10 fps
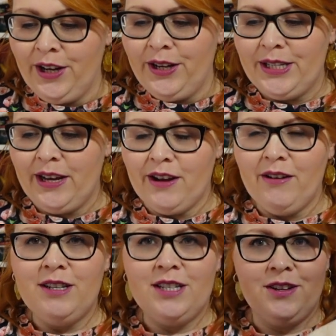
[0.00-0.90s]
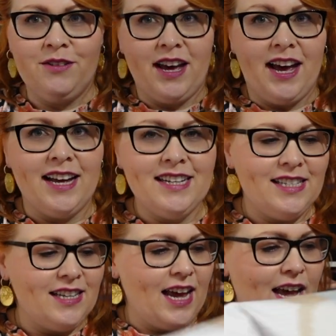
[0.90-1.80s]
So I'm going to do that,
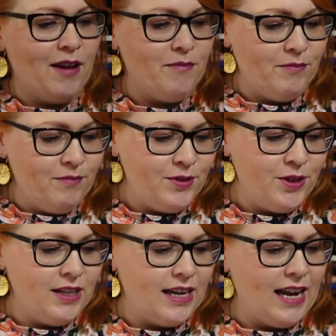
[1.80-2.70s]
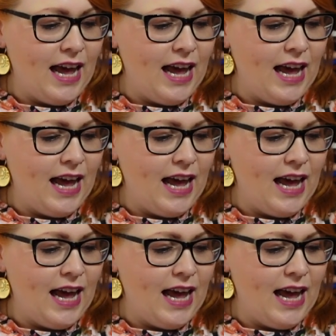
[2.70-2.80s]
do a little